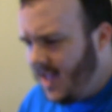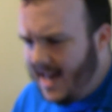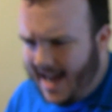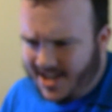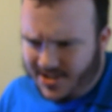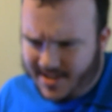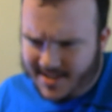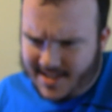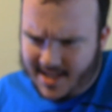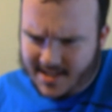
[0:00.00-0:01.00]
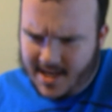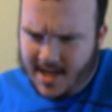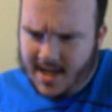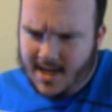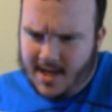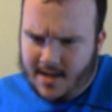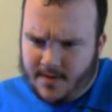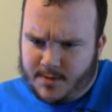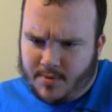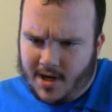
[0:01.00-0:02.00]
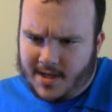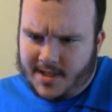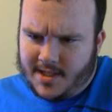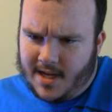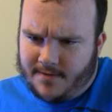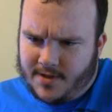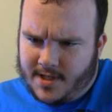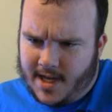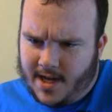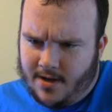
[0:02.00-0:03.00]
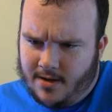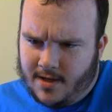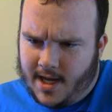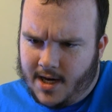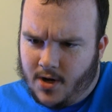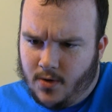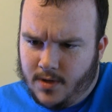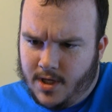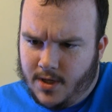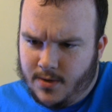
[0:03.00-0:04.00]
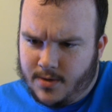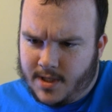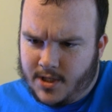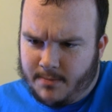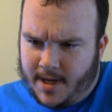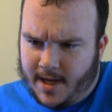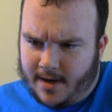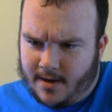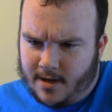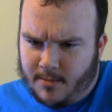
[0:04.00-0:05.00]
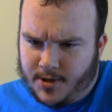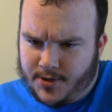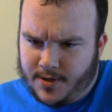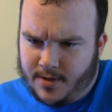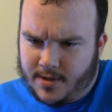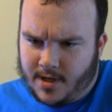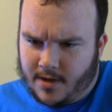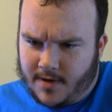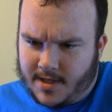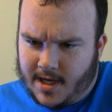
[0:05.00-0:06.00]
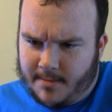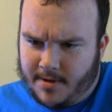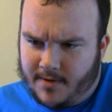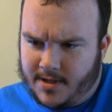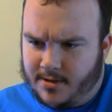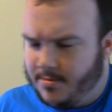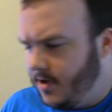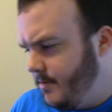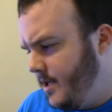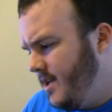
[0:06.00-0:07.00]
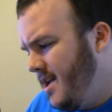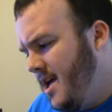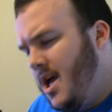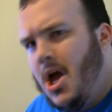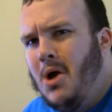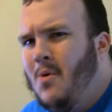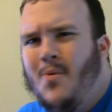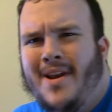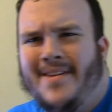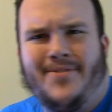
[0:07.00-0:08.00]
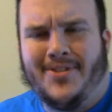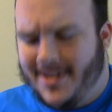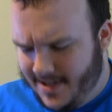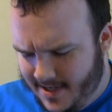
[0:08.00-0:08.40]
And actually it says, "This product is not for sale and only use in Japan. Commercial use, unauthorized copy and rental prohibited." Whatever.